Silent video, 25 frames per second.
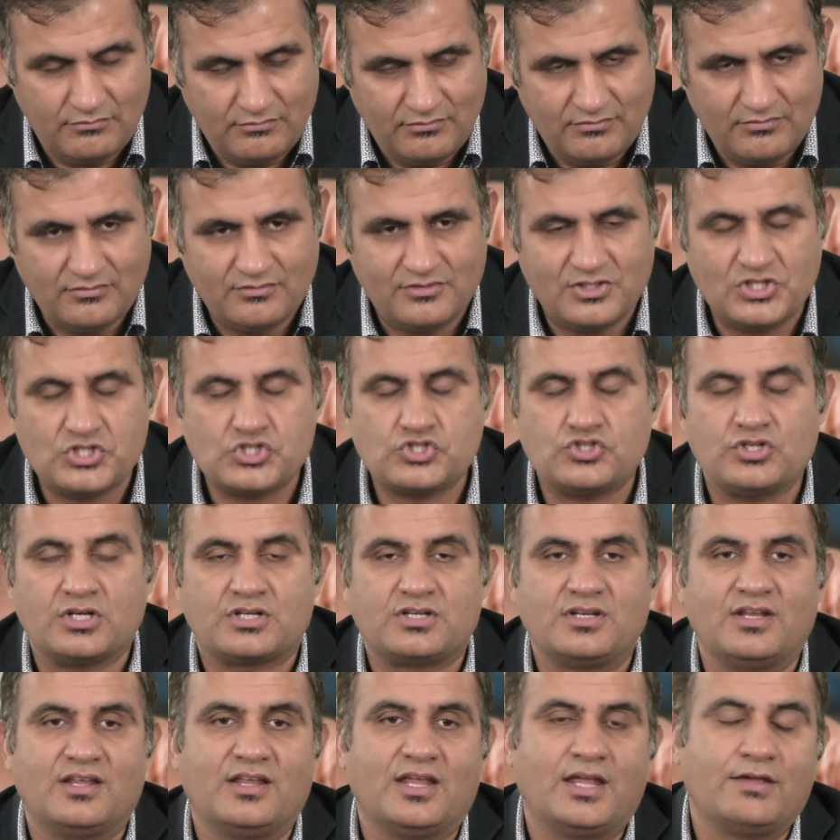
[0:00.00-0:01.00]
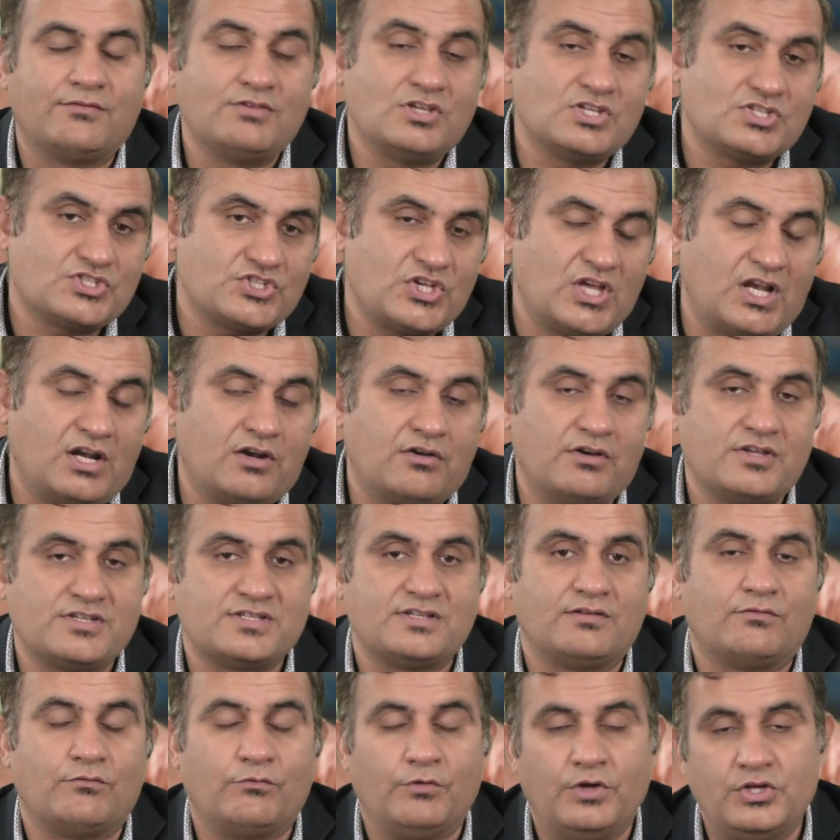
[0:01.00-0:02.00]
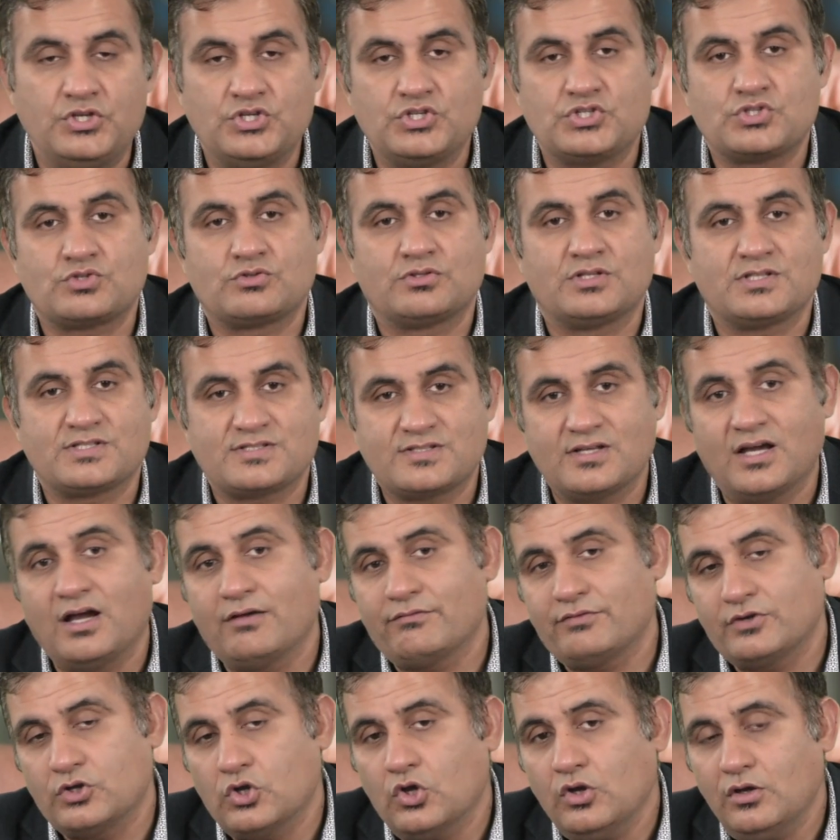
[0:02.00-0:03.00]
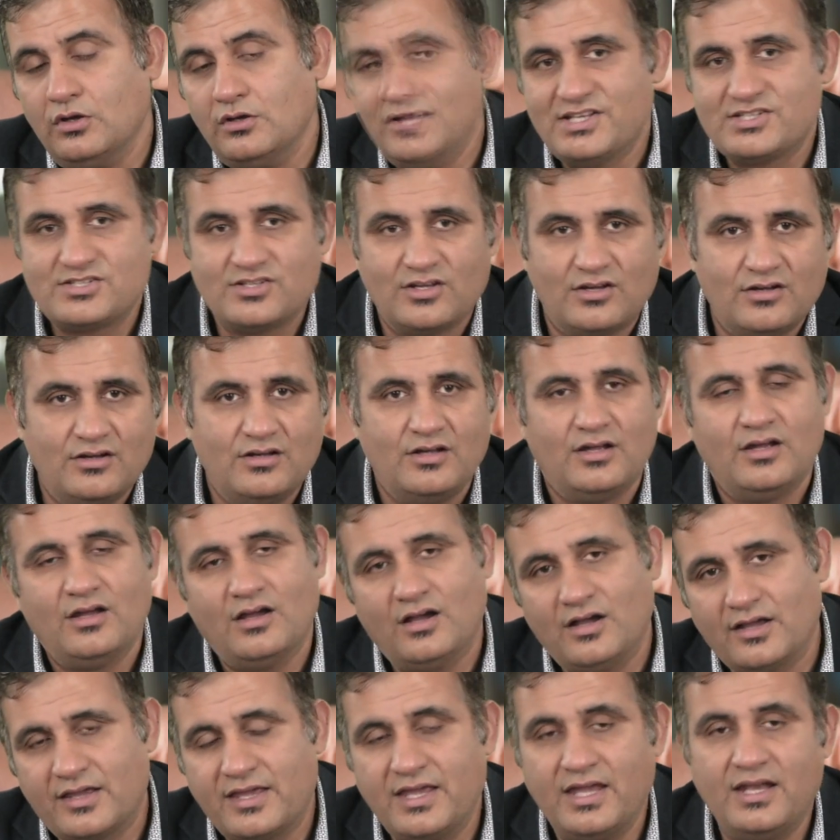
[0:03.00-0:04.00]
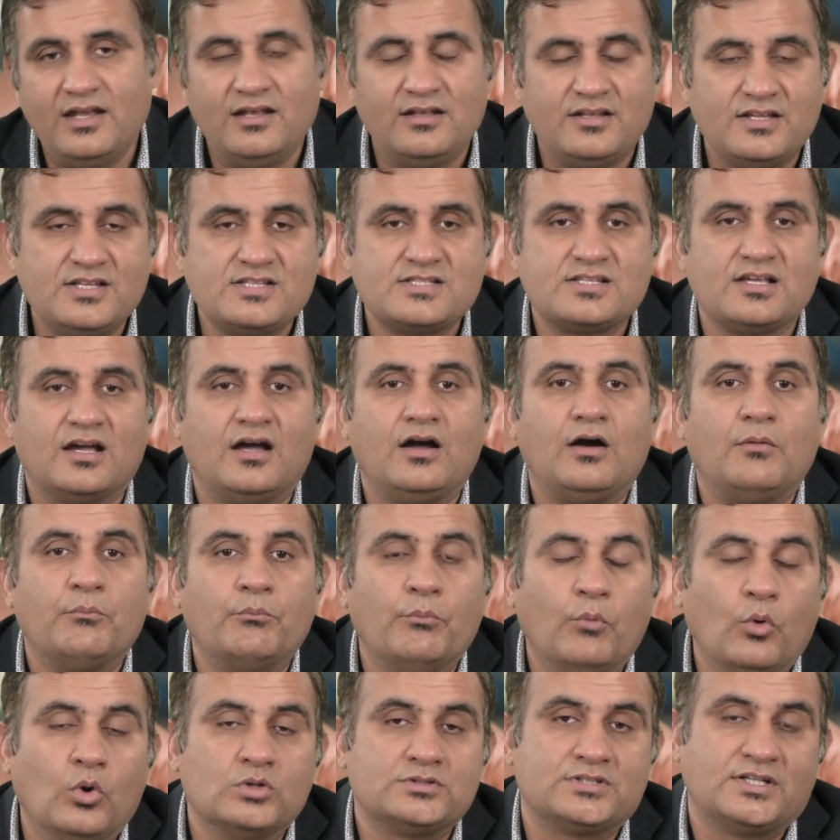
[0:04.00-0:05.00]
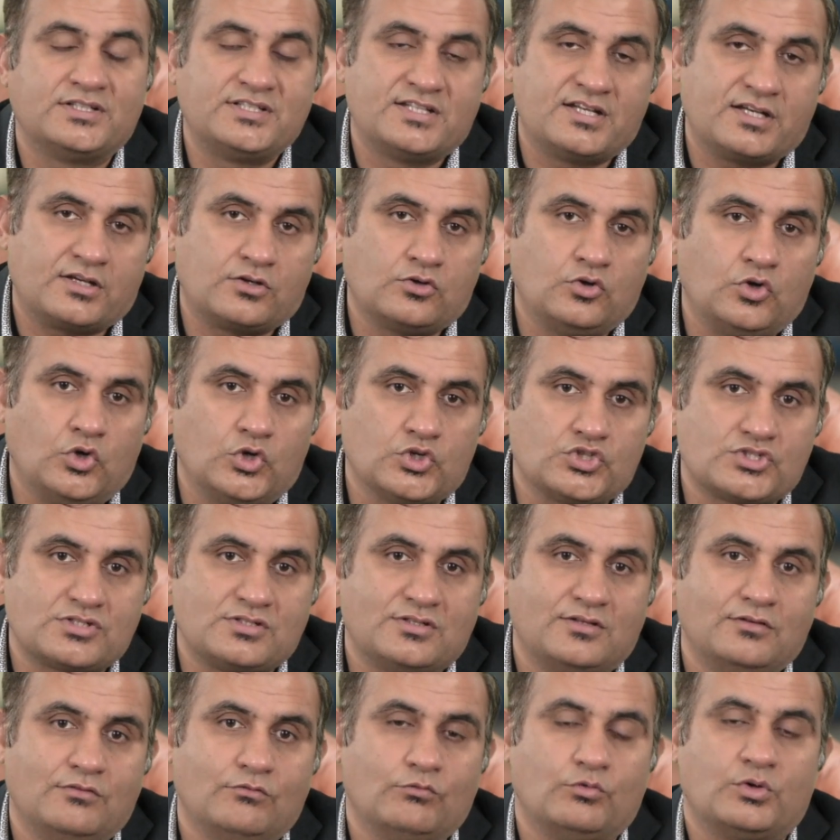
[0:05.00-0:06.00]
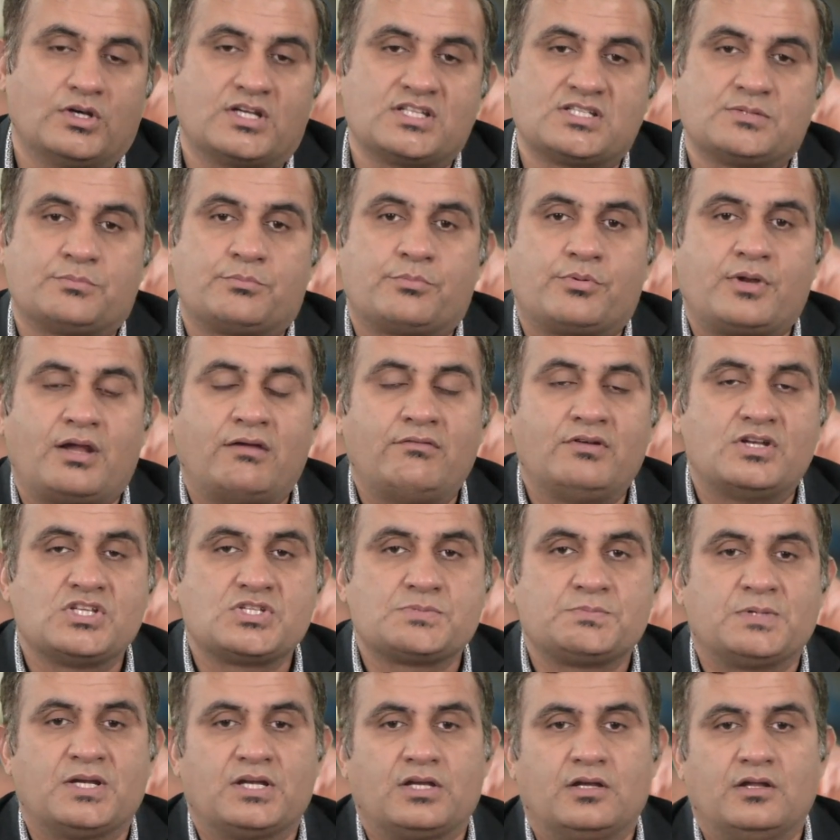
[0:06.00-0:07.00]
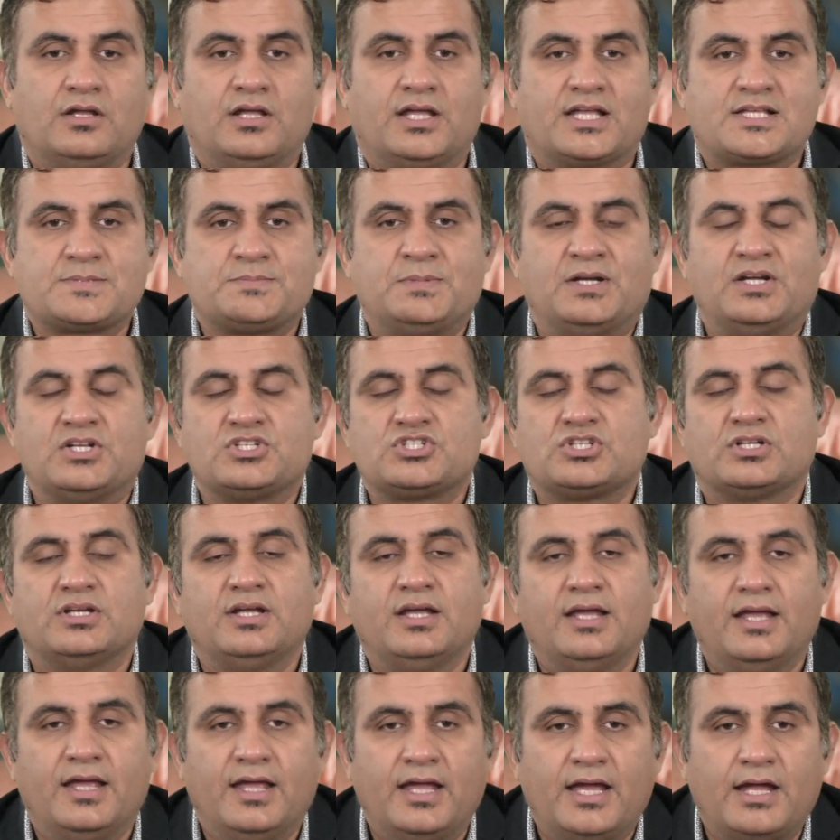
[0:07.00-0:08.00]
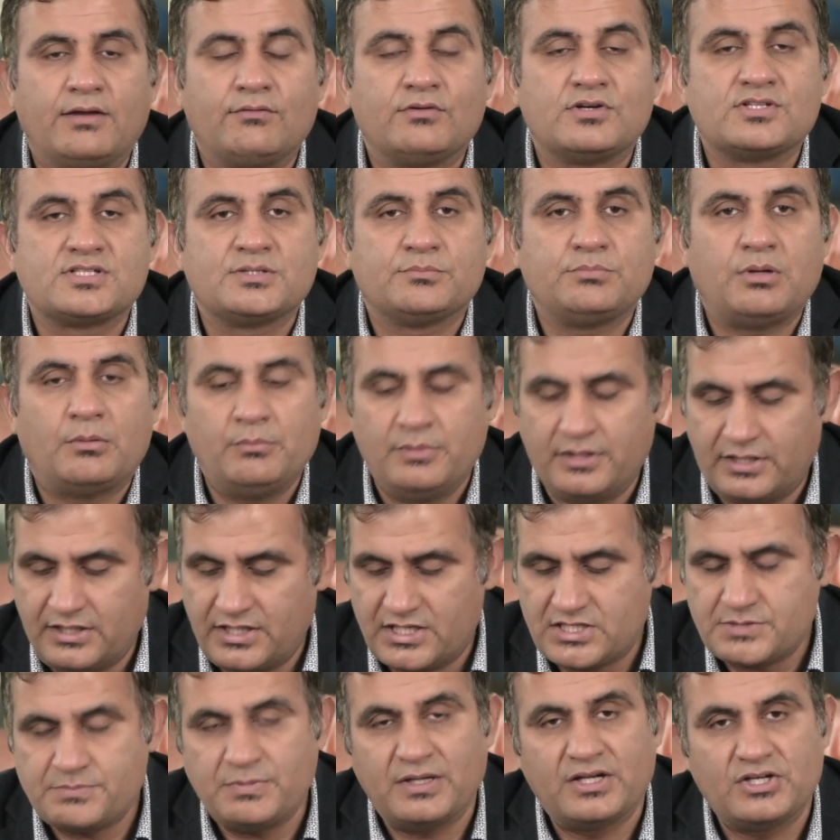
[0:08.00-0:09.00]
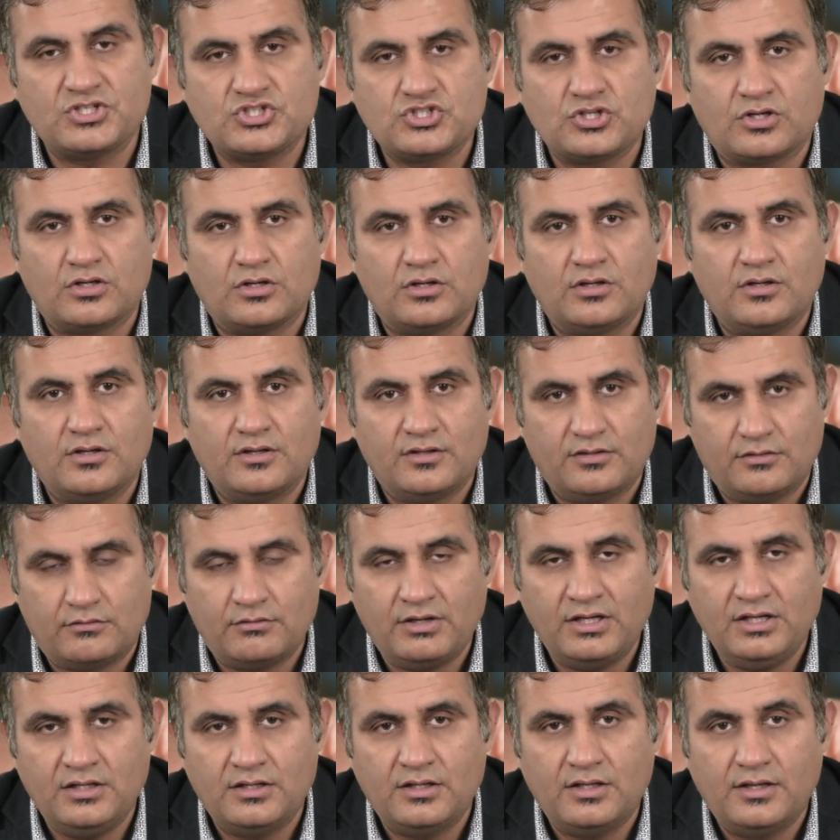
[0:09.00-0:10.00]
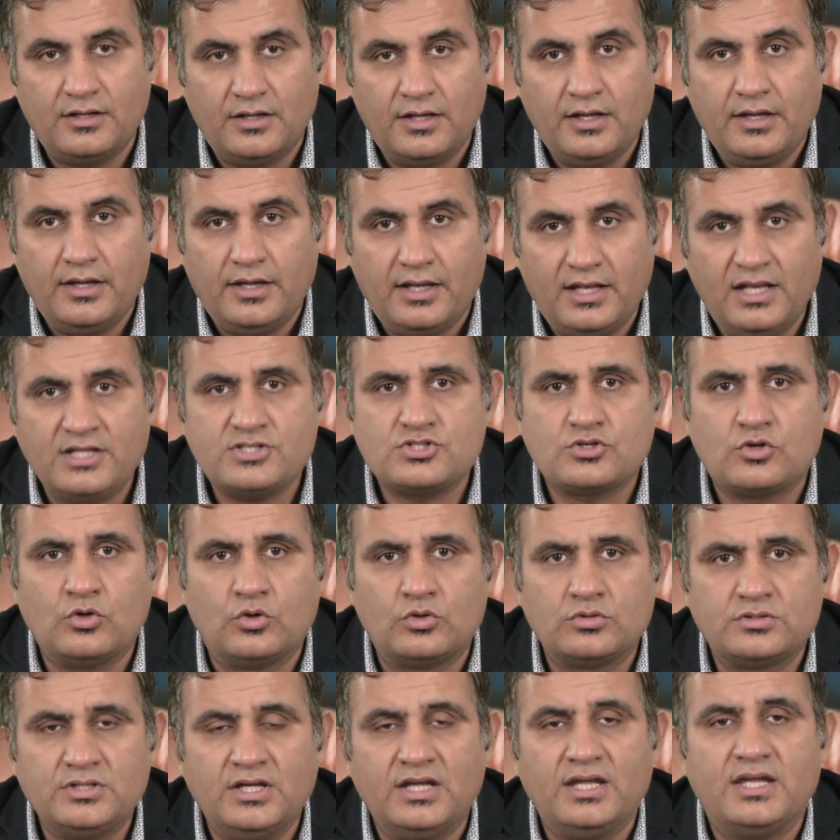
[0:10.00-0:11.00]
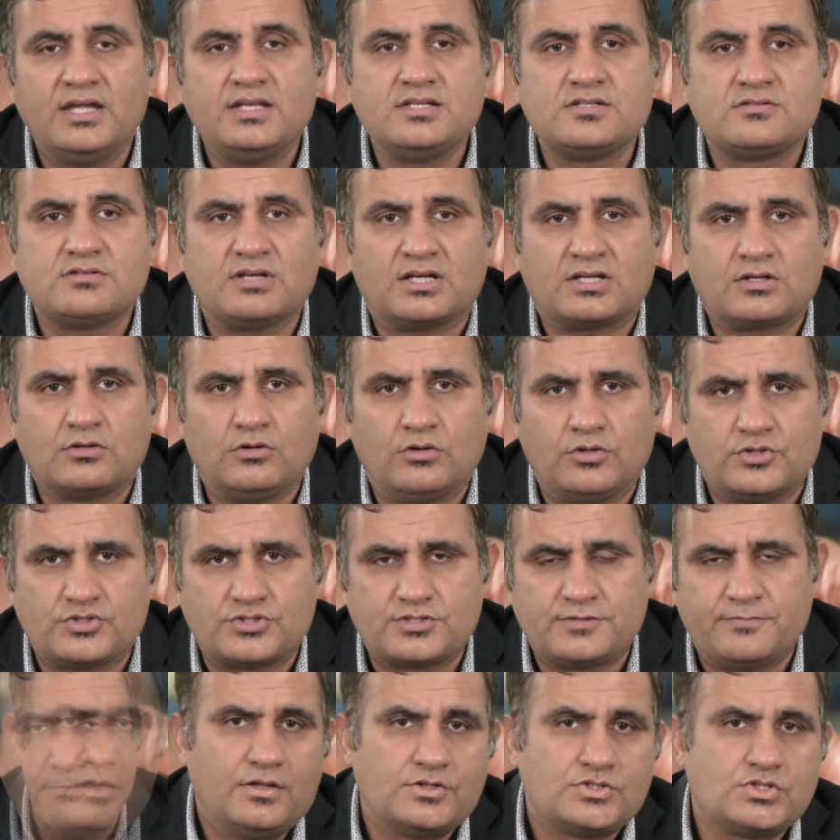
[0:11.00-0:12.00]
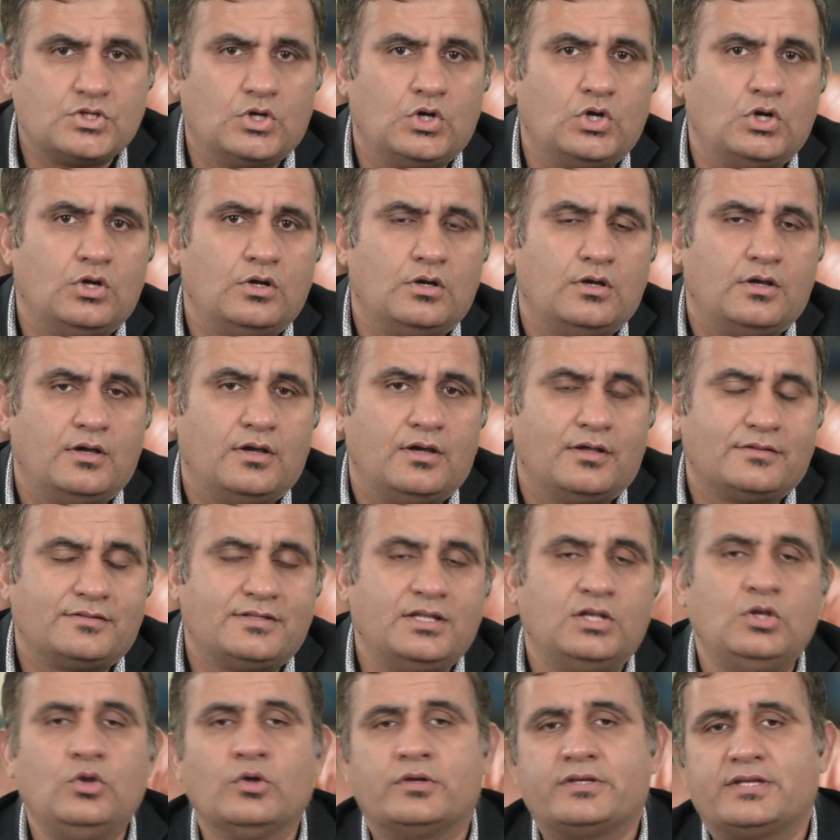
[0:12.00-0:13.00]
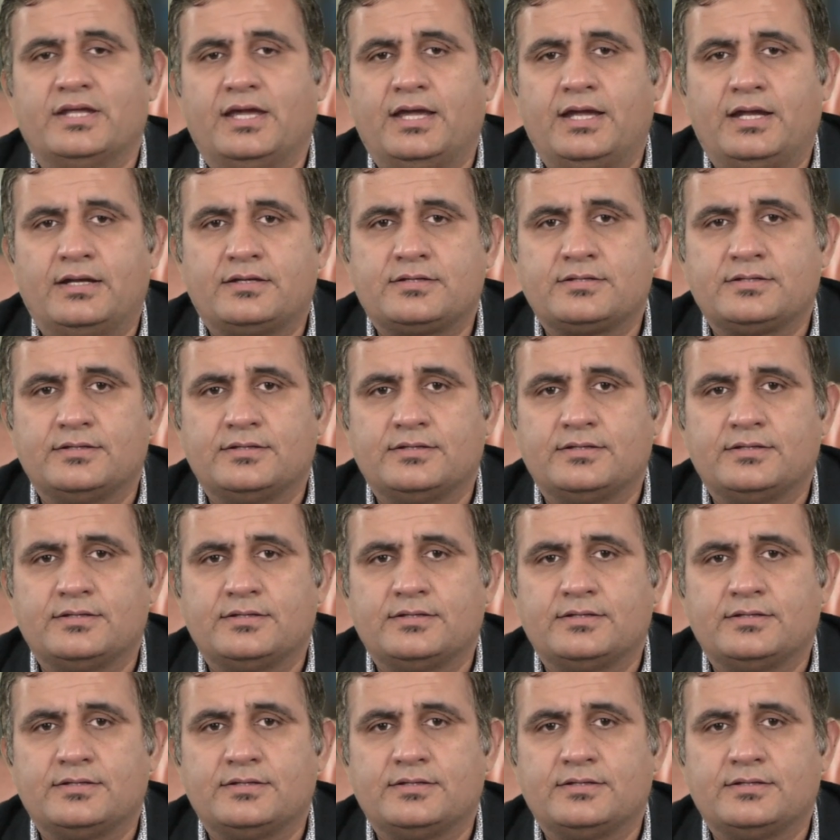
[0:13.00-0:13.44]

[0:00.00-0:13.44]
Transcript: constructing, giving salaries and wages to the staff and all. So again, these are both a direct cost. What is a private expenditure and what is a public expenditure, right? Let's go to the indirect cost. So they looked at